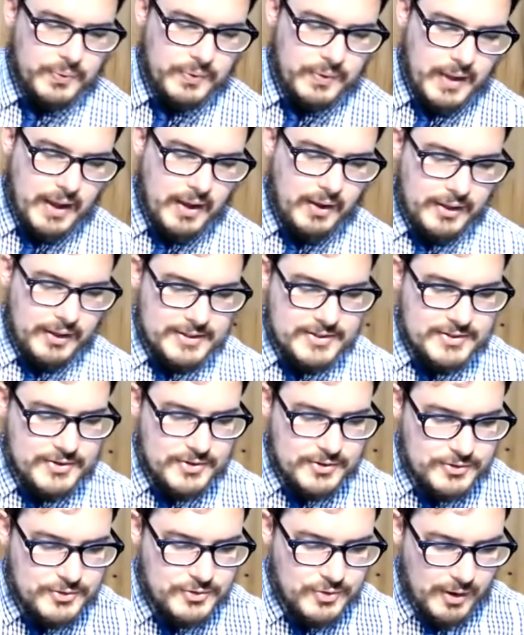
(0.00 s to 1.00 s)
Now let's
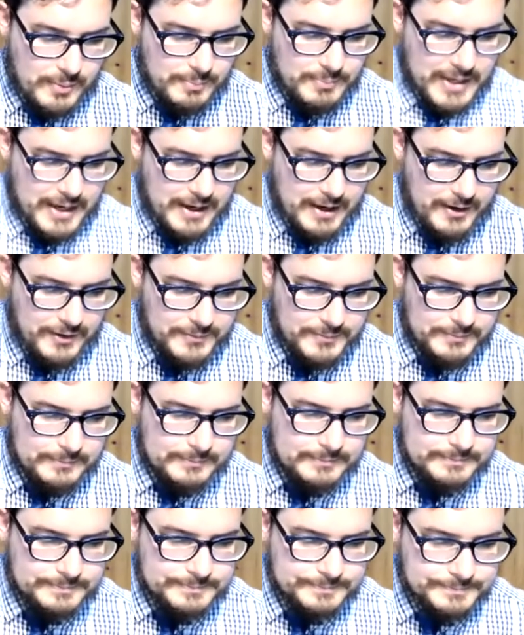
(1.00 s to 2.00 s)
drop down.
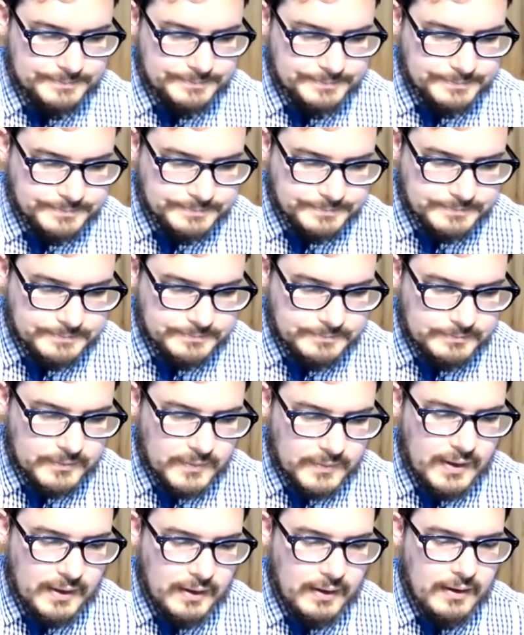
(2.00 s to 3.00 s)

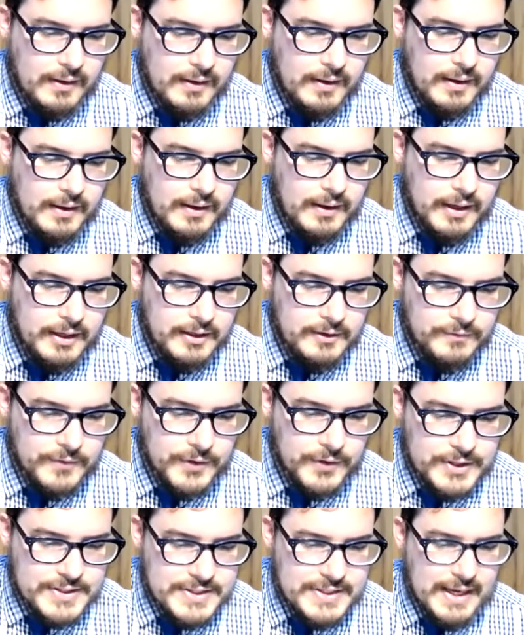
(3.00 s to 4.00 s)
In
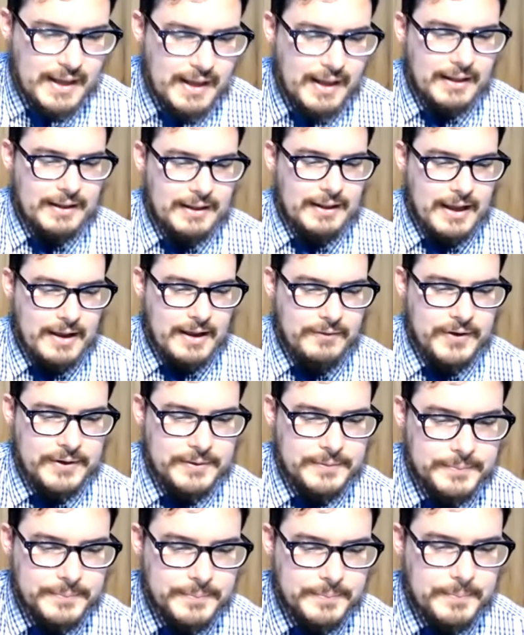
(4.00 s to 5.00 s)
verse
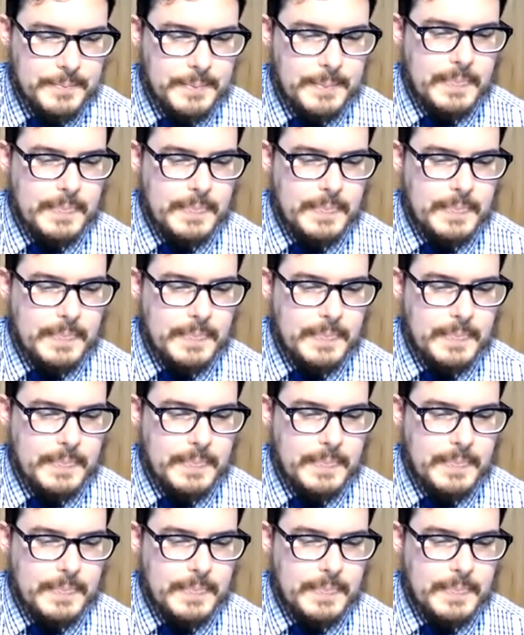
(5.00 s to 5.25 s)
11,